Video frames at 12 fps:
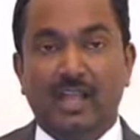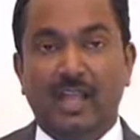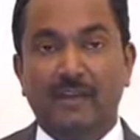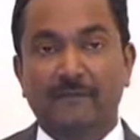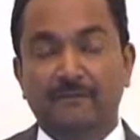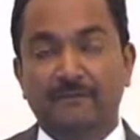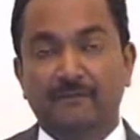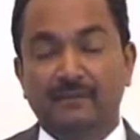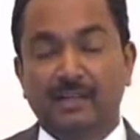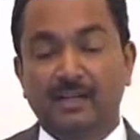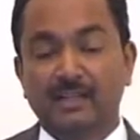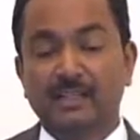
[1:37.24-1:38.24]
And
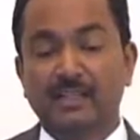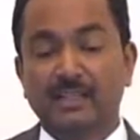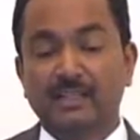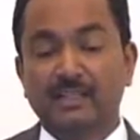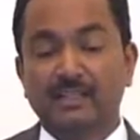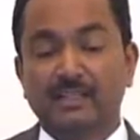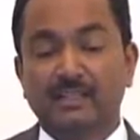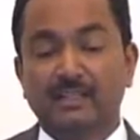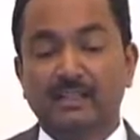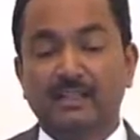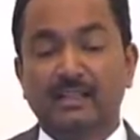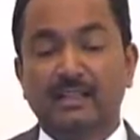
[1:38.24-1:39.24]
thirdly,
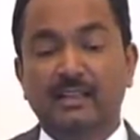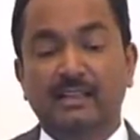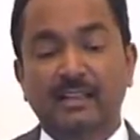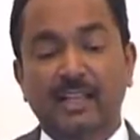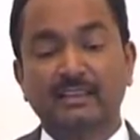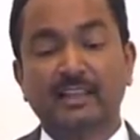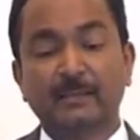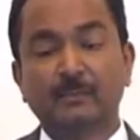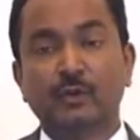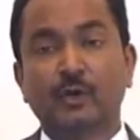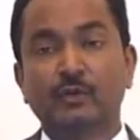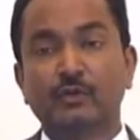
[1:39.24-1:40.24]
let
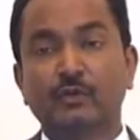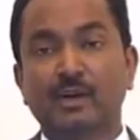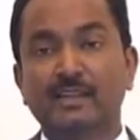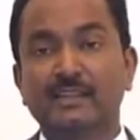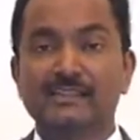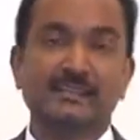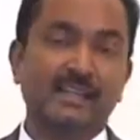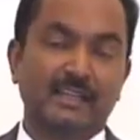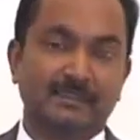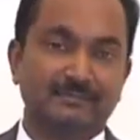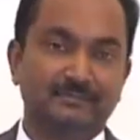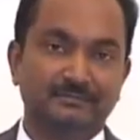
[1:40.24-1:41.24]
them know you are
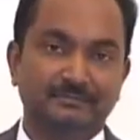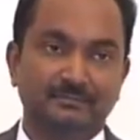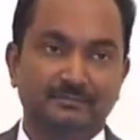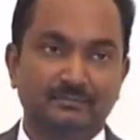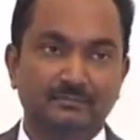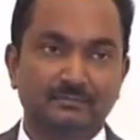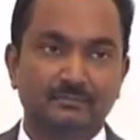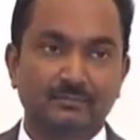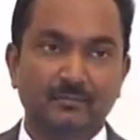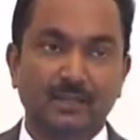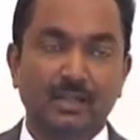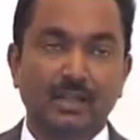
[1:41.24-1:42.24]
listening.
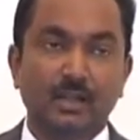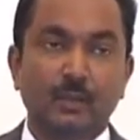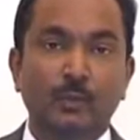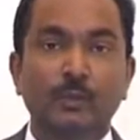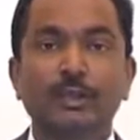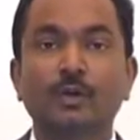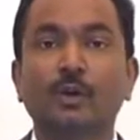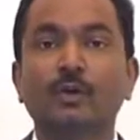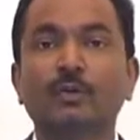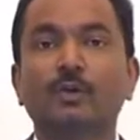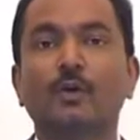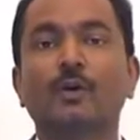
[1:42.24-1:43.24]
We
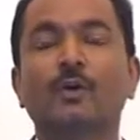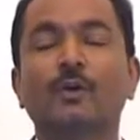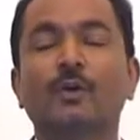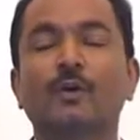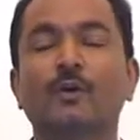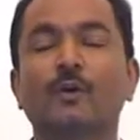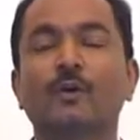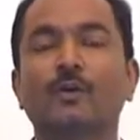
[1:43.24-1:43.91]
don't go